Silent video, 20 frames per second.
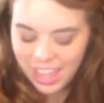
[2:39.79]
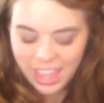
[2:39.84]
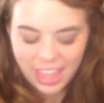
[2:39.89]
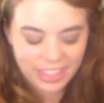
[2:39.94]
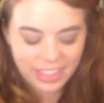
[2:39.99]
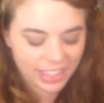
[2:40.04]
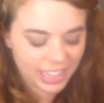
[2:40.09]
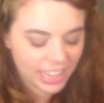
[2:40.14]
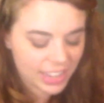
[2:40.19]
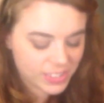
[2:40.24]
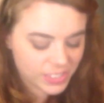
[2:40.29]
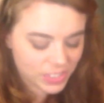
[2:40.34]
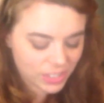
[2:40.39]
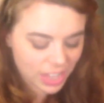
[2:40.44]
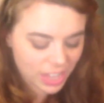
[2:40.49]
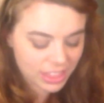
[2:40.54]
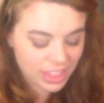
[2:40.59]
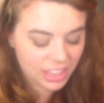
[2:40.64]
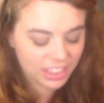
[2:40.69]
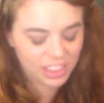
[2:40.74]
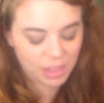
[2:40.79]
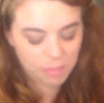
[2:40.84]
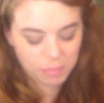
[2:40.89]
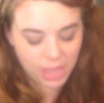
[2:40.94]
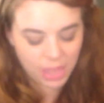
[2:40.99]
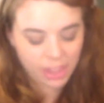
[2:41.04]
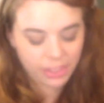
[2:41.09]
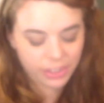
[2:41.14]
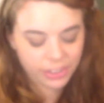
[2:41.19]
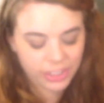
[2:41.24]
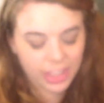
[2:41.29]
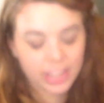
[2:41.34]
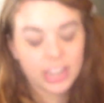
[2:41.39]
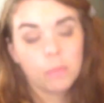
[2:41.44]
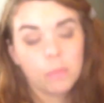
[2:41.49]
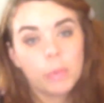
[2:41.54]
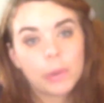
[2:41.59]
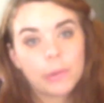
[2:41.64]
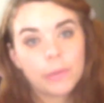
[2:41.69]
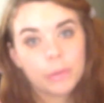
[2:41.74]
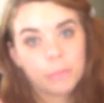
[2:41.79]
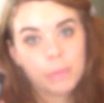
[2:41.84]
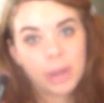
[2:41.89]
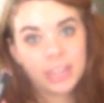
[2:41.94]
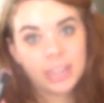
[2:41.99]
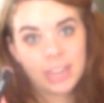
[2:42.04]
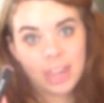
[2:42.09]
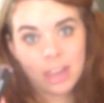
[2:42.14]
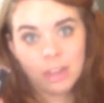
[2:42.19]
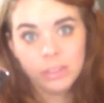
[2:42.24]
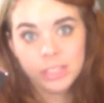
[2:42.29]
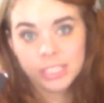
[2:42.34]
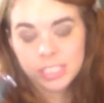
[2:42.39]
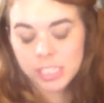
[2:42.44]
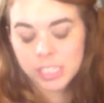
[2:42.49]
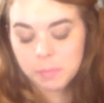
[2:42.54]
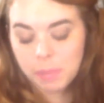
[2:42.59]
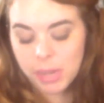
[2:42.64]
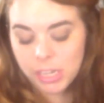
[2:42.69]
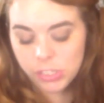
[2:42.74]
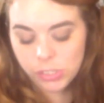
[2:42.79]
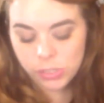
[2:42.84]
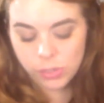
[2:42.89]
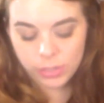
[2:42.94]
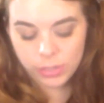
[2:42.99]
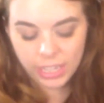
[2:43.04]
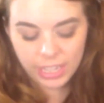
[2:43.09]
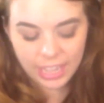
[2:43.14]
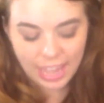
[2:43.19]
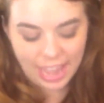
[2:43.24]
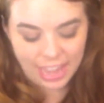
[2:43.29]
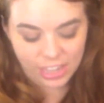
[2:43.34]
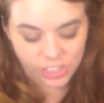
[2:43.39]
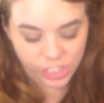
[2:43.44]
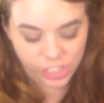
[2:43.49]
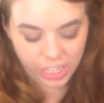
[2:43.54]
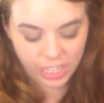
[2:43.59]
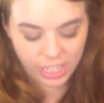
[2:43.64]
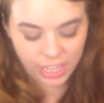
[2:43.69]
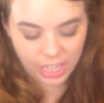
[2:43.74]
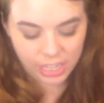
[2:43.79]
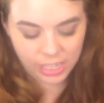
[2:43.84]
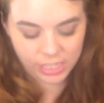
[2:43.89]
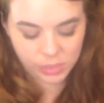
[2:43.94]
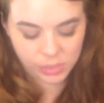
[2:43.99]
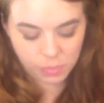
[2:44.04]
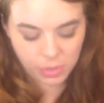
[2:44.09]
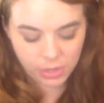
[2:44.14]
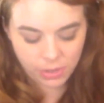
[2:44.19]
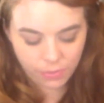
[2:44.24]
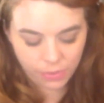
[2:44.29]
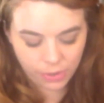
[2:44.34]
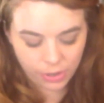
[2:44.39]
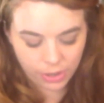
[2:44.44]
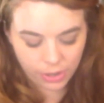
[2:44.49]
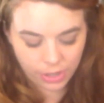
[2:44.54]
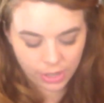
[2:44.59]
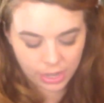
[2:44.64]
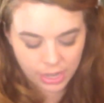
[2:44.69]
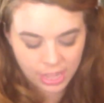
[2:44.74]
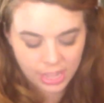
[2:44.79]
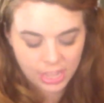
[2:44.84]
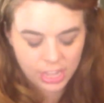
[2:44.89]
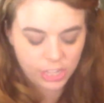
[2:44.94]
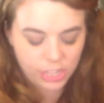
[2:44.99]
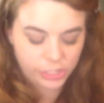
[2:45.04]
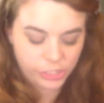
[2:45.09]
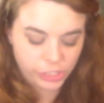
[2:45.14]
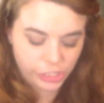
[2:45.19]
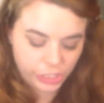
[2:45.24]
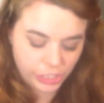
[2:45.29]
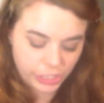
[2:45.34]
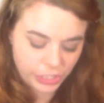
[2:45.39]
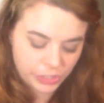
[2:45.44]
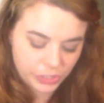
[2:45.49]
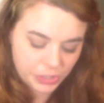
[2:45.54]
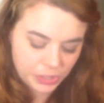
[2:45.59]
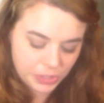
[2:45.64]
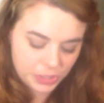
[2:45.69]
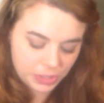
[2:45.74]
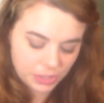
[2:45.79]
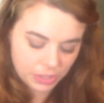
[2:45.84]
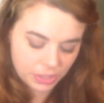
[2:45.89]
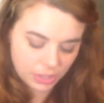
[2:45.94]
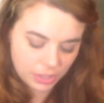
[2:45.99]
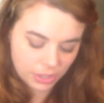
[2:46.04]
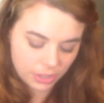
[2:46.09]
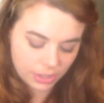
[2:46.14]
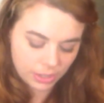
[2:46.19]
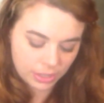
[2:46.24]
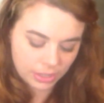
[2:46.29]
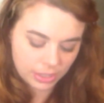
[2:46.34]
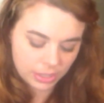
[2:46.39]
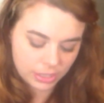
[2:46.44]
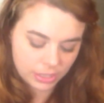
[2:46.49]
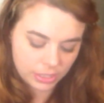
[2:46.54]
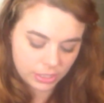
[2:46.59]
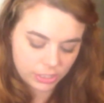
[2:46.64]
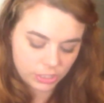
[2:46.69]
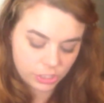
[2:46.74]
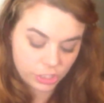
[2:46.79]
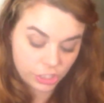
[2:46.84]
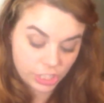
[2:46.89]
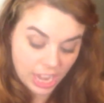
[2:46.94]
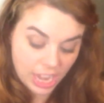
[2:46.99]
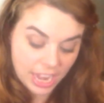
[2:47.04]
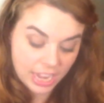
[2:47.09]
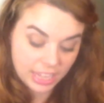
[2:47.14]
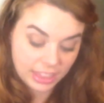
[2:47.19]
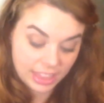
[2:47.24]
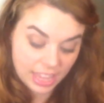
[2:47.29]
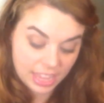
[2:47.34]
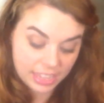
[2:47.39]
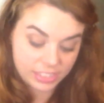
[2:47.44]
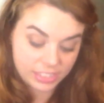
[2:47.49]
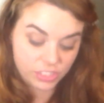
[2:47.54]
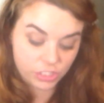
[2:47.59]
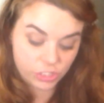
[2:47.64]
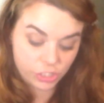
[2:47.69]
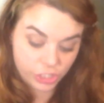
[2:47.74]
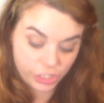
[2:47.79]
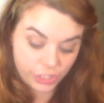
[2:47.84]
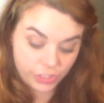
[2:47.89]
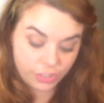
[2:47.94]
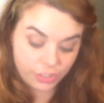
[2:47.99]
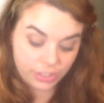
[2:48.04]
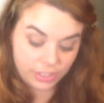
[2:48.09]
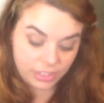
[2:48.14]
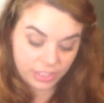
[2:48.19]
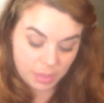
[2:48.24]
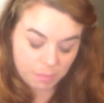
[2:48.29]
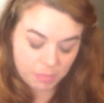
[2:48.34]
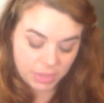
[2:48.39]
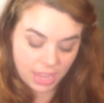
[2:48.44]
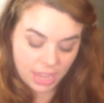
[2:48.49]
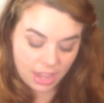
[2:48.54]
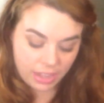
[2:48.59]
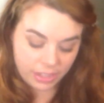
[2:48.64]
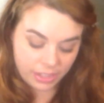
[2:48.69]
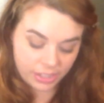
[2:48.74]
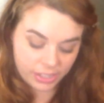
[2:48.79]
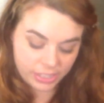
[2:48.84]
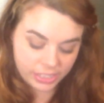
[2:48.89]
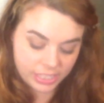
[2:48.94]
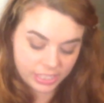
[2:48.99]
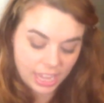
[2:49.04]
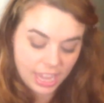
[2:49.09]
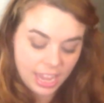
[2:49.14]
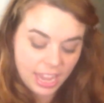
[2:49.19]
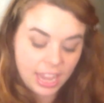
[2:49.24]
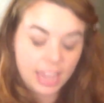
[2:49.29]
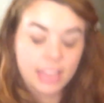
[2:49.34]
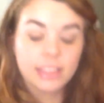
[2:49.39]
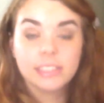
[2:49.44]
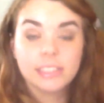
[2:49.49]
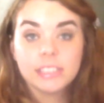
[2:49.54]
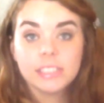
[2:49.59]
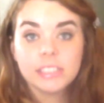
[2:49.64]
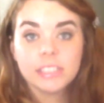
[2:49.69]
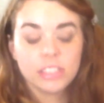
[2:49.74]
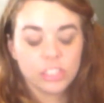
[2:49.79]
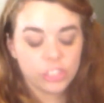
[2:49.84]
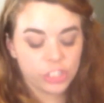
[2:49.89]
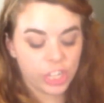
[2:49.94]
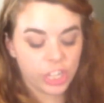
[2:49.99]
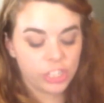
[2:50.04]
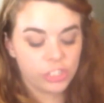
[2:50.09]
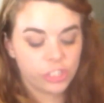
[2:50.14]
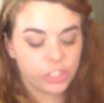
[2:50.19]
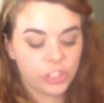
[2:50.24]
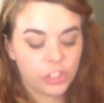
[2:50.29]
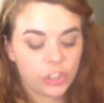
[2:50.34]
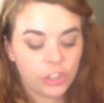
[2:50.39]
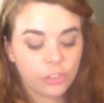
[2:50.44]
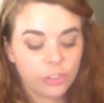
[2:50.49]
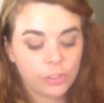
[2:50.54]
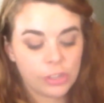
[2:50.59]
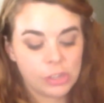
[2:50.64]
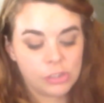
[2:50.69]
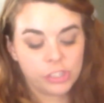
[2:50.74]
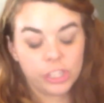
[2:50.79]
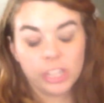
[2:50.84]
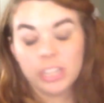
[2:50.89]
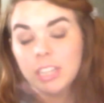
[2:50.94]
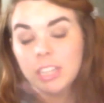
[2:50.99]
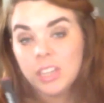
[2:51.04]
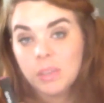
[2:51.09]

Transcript: And then I also got the lip color that I'm wearing right now. This is by Sonia Kashuk, and it's one of her Sheer or Shine Luxe Sheer Lip Colors. And this is in the shade Sheer Fusion.